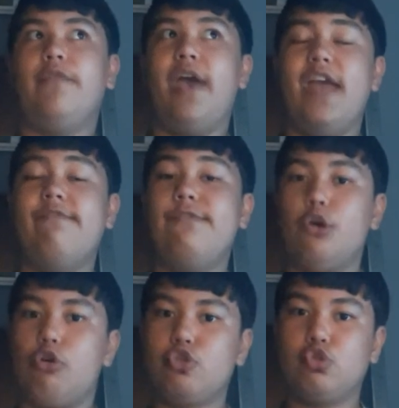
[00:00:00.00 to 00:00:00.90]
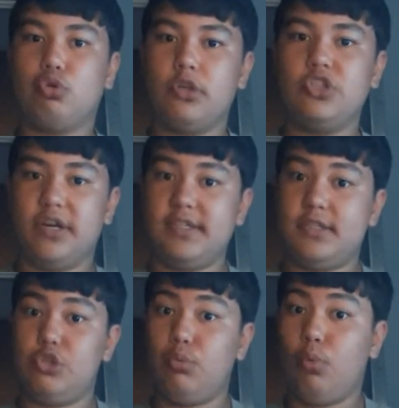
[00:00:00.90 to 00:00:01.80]
NVR storage that is
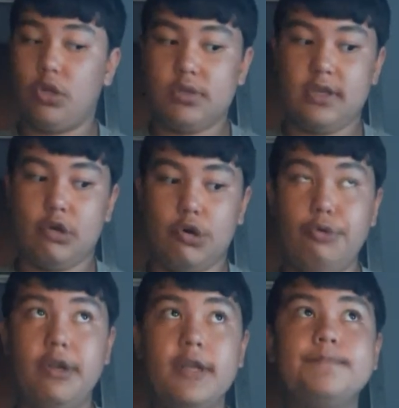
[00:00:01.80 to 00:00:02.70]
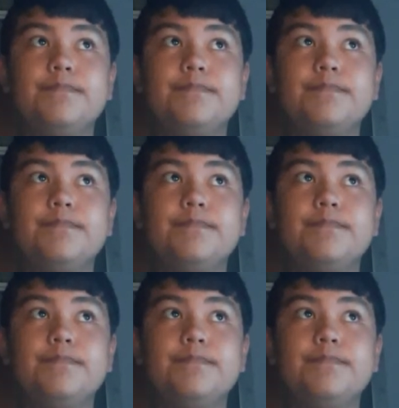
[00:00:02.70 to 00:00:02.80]
you want included,